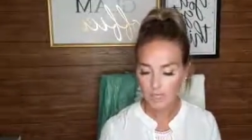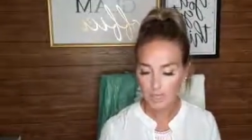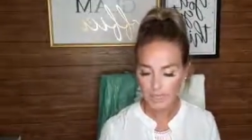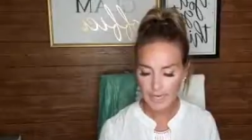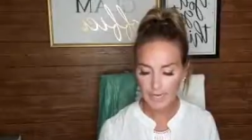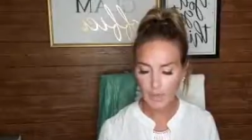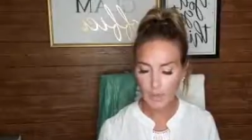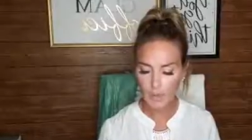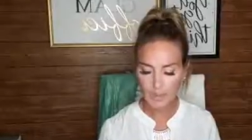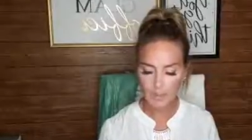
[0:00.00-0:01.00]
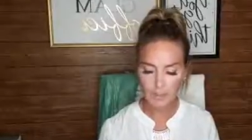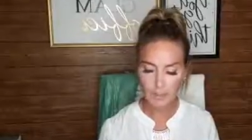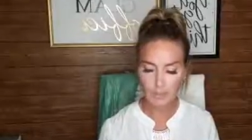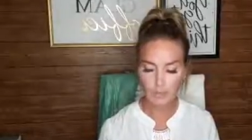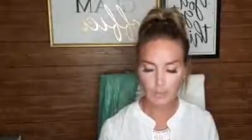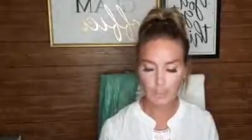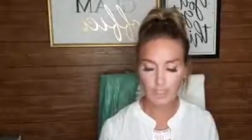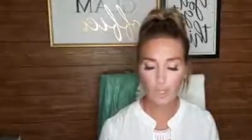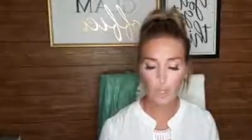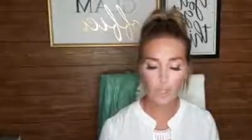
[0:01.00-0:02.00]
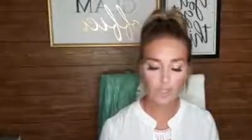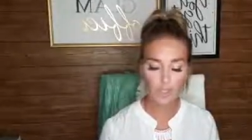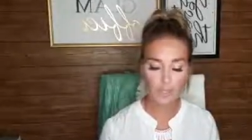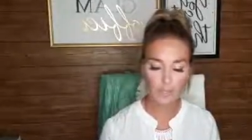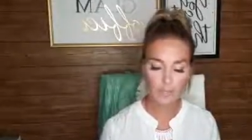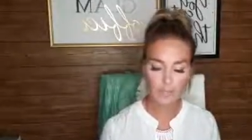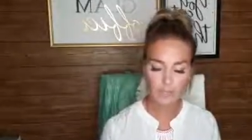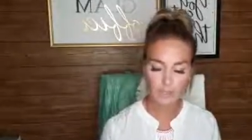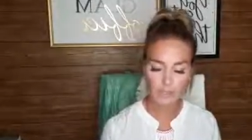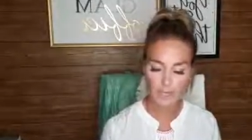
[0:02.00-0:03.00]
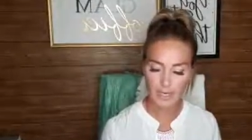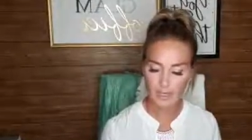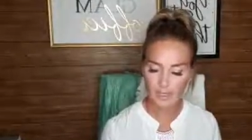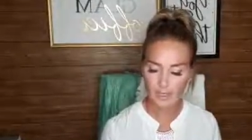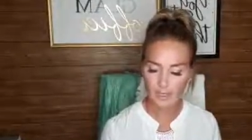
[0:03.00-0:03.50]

again, going back to using original images and,